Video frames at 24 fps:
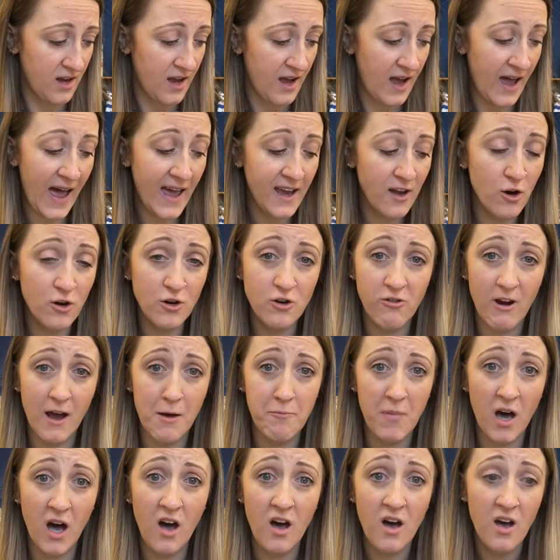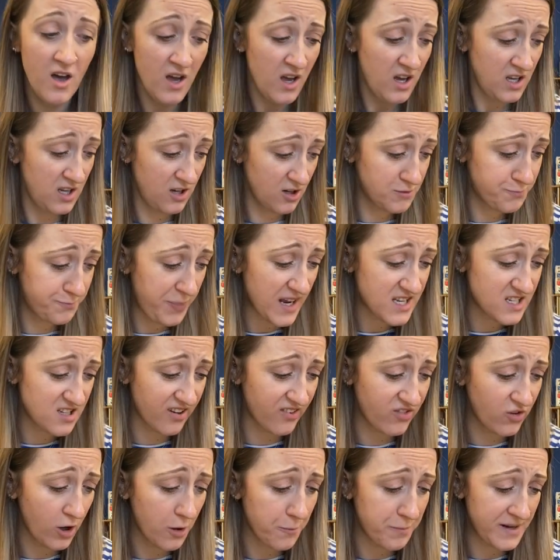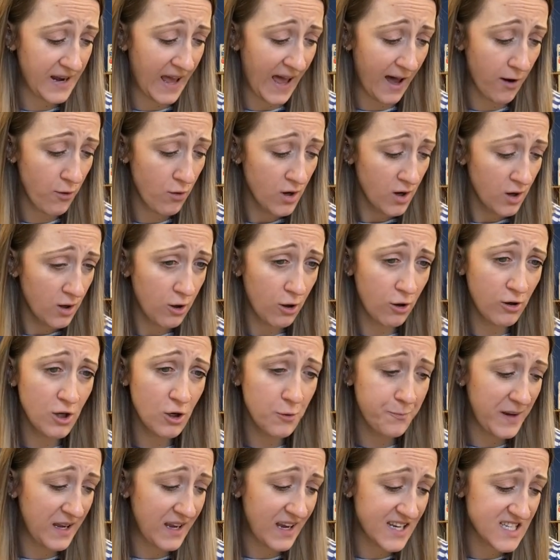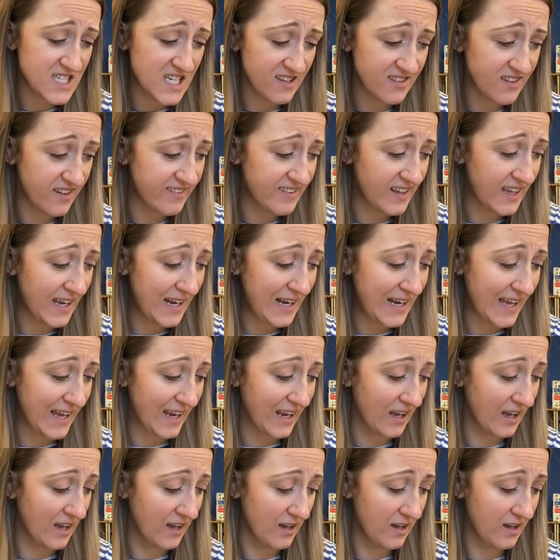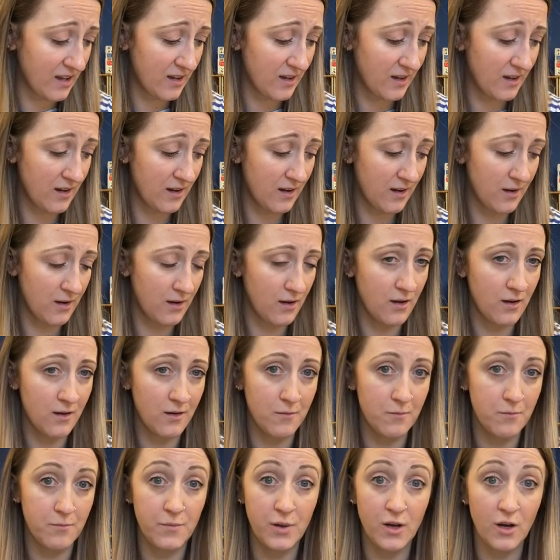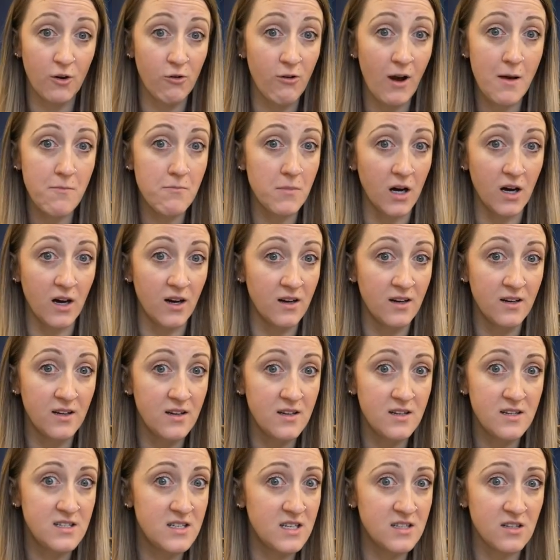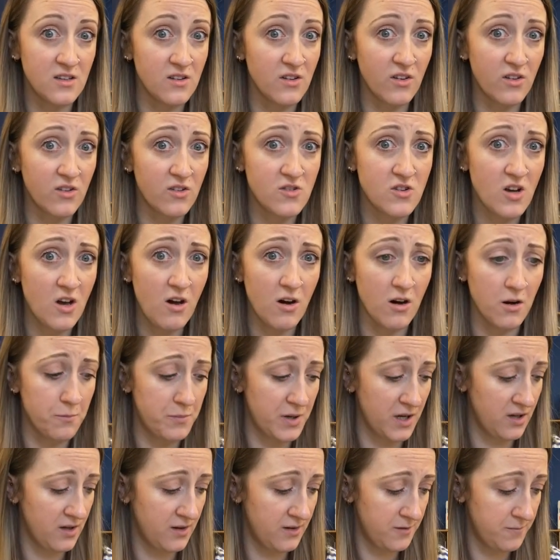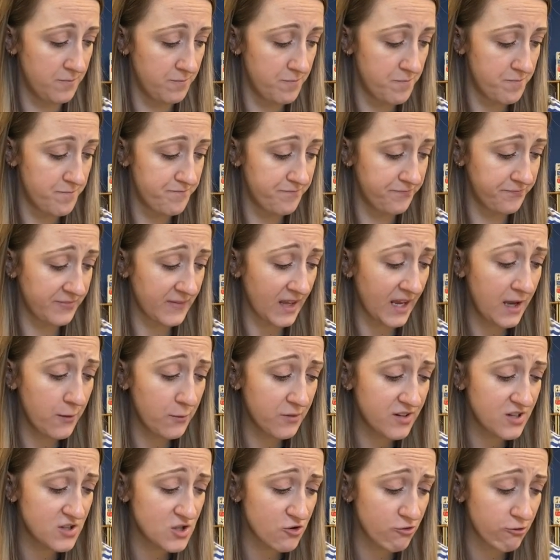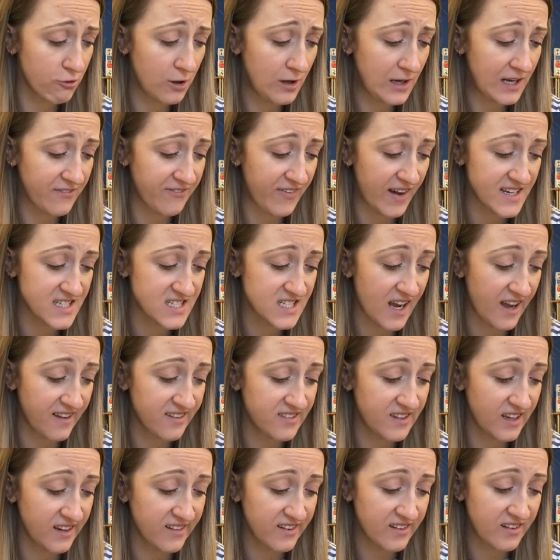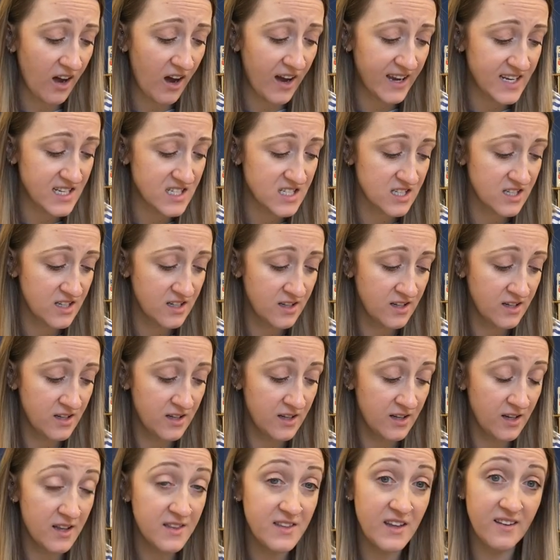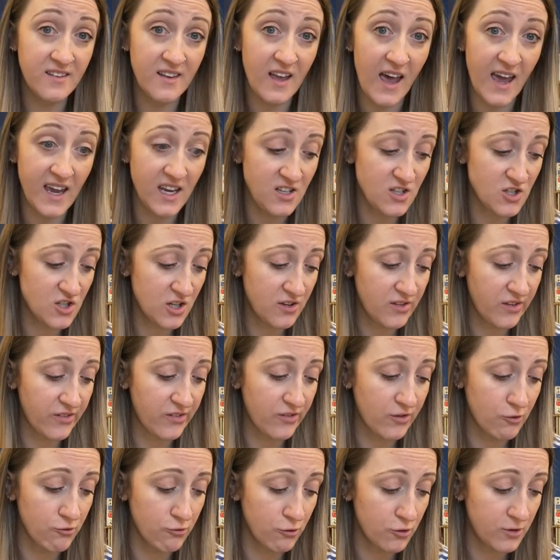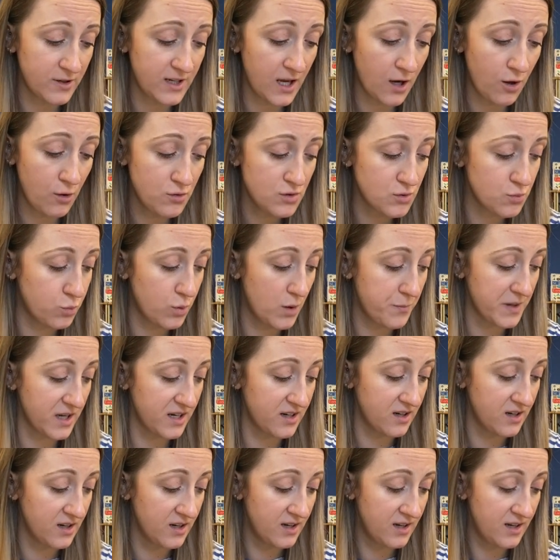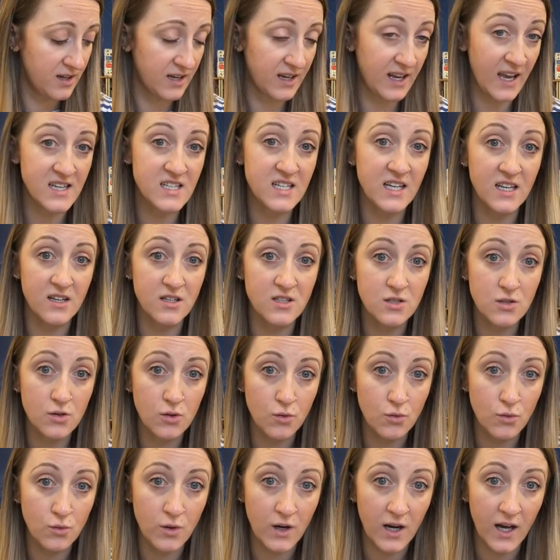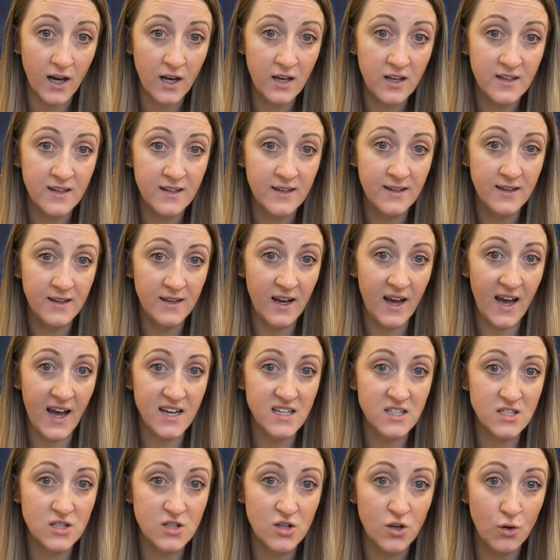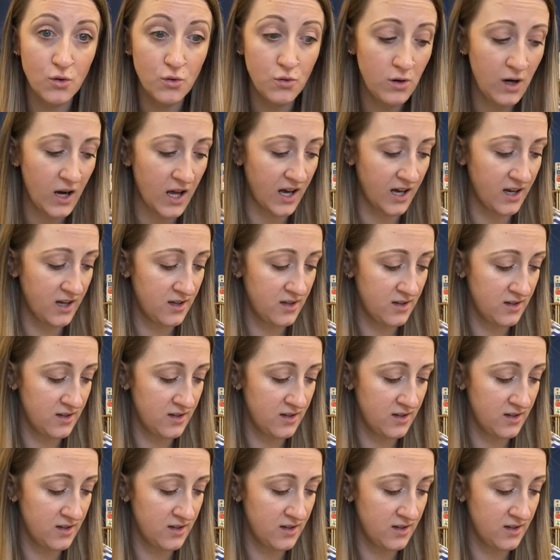"Hang on, Grandma, you'd better stop now or you'll be hitting the ceiling." But Grandma didn't stop. It was a truly fantastic sight, this ancient, scrawny old woman getting taller and taller,